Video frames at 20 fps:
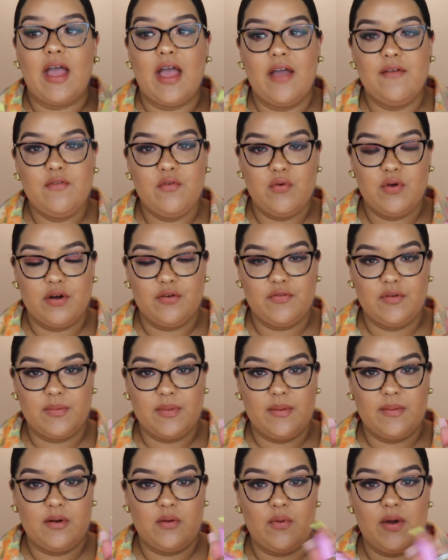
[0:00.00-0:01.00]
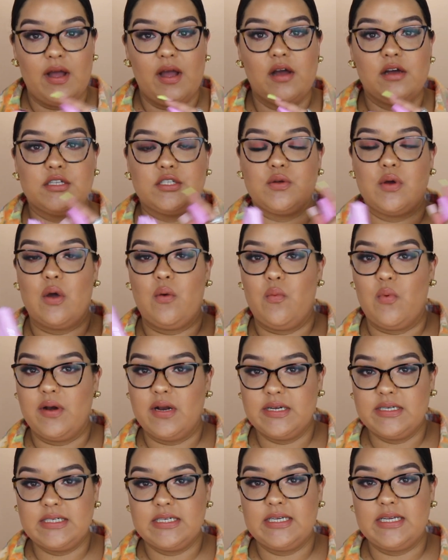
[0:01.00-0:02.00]
I haven't ordered from them in a while, so I
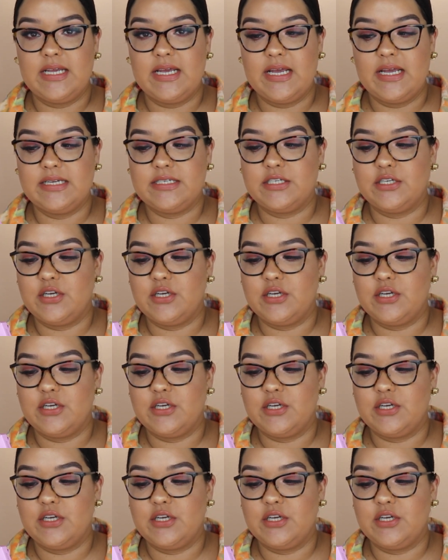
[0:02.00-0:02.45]
wanted to get,